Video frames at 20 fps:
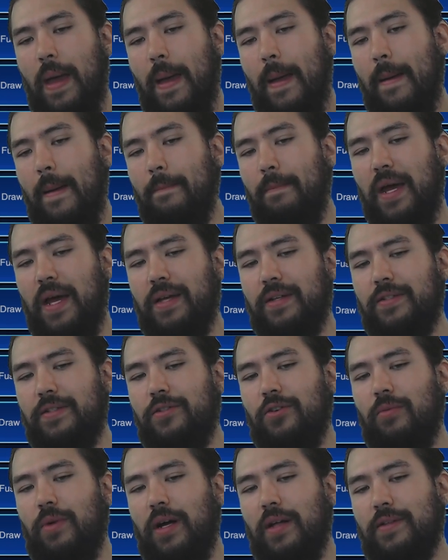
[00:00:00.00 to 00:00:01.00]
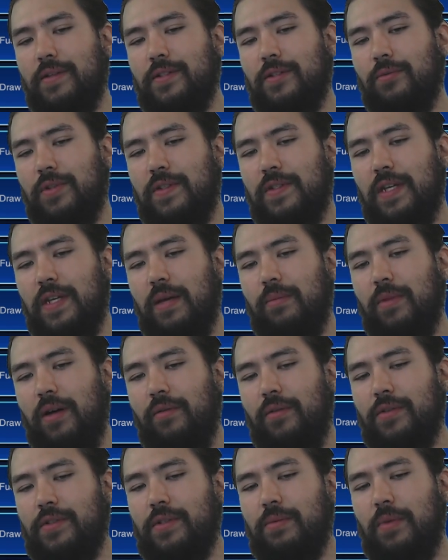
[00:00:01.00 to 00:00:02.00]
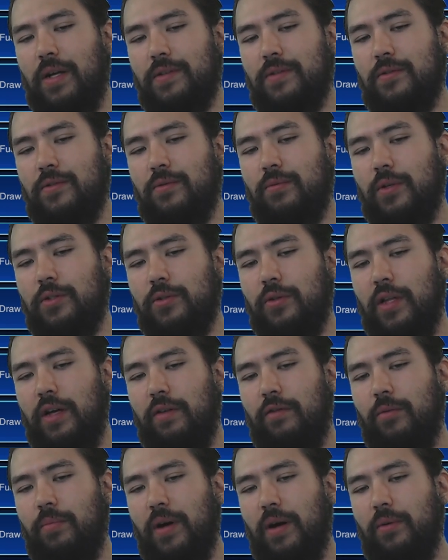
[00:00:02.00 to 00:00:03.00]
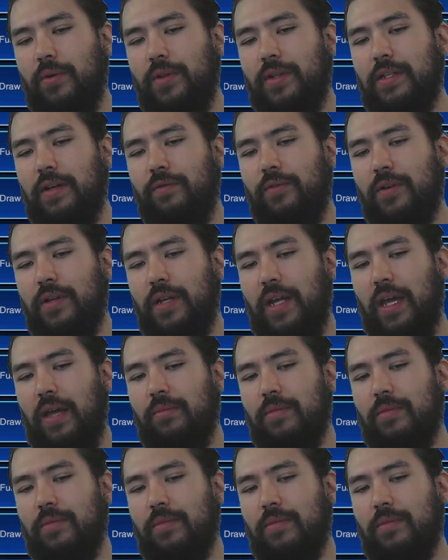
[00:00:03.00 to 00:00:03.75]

Master Hero monster with the same level as the monster's original level, but with a different name.